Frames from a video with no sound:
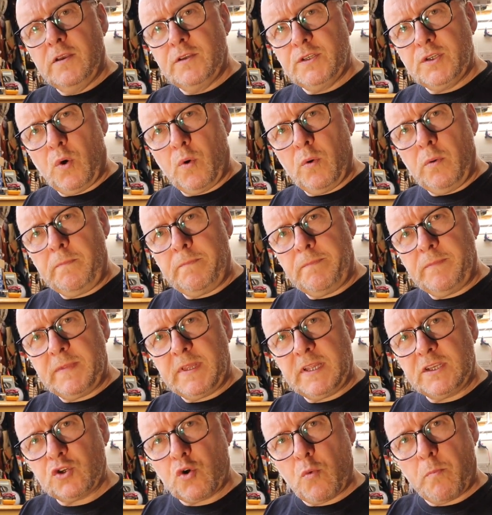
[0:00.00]
So
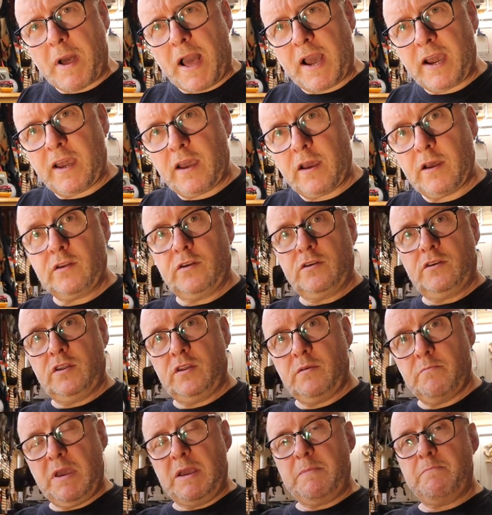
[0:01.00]
let's go back to
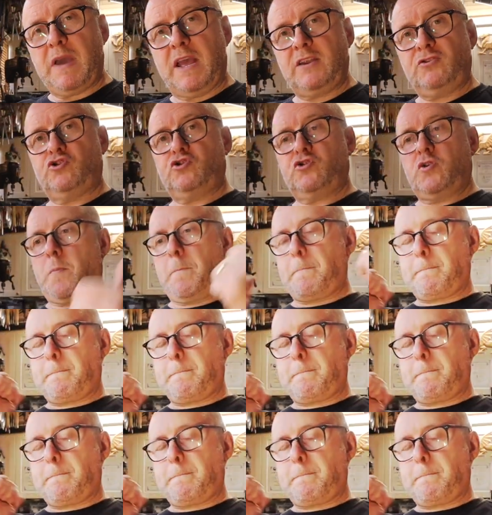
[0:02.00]
the main bench.